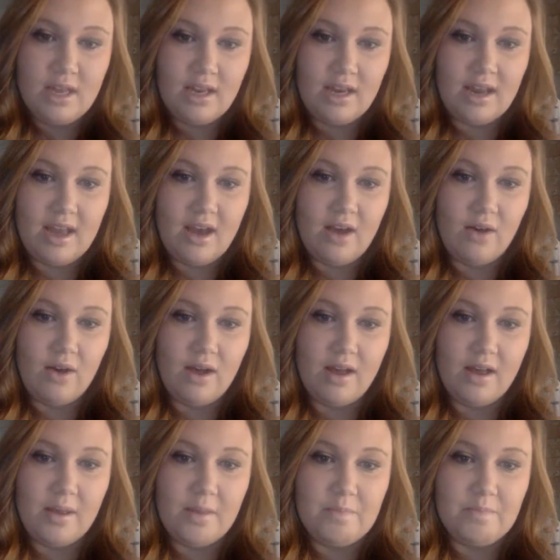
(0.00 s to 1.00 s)
Now,
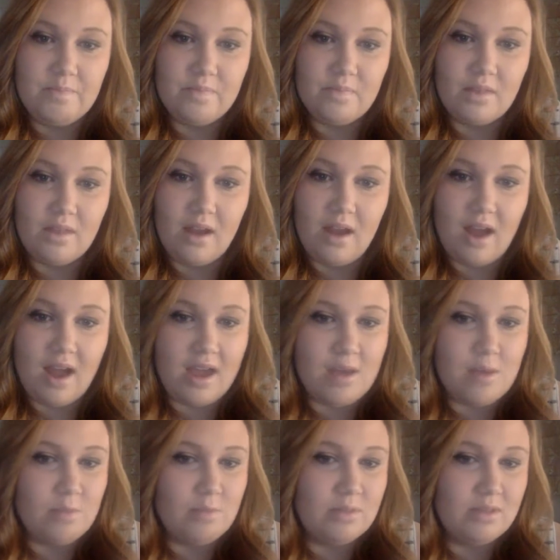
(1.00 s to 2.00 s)

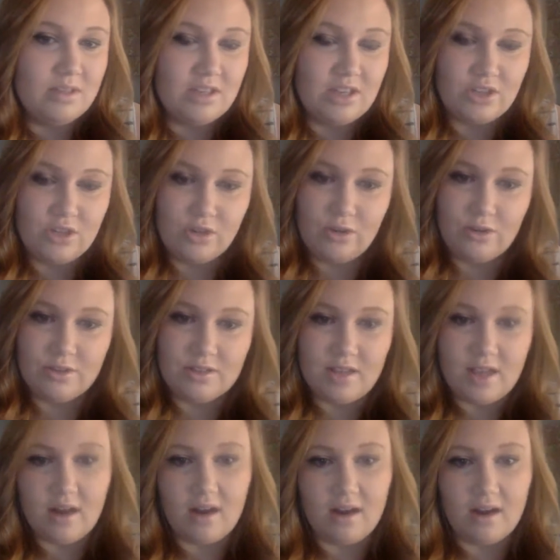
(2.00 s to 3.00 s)
I'm such a goal
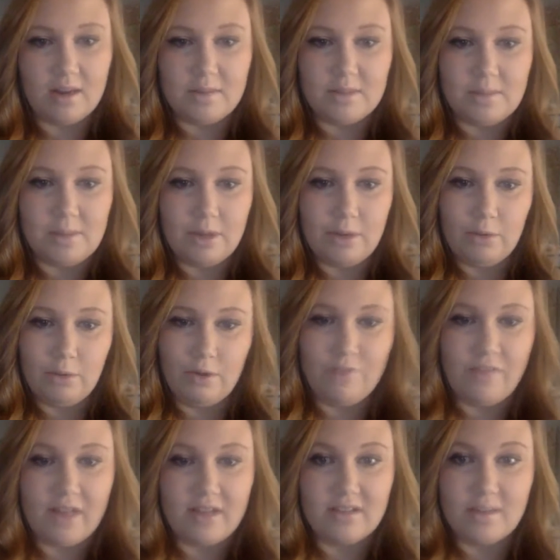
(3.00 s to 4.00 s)
setter, and I'm somebody who
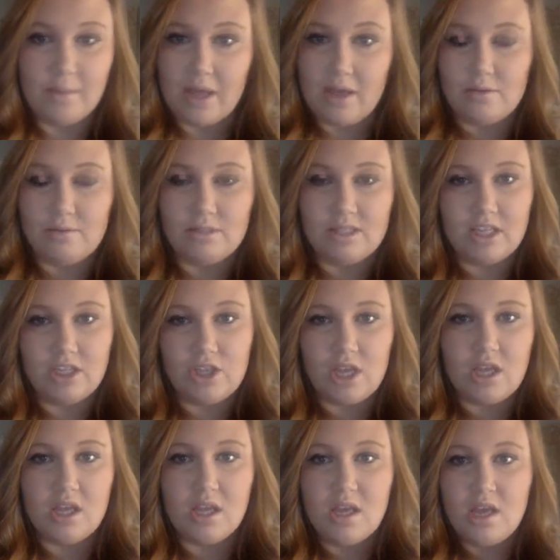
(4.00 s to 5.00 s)
reflects on my own
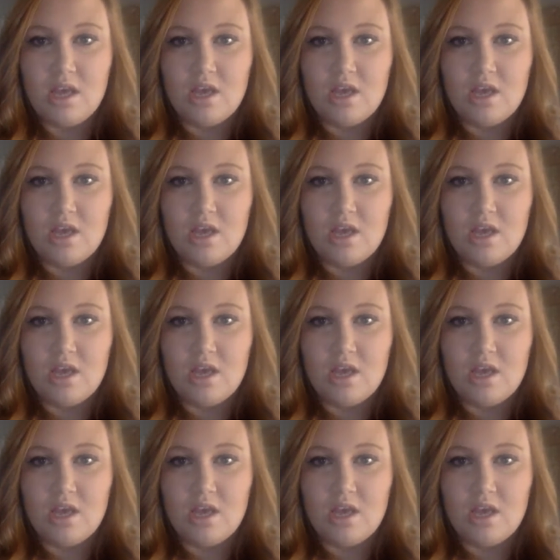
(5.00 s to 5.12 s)
teaching.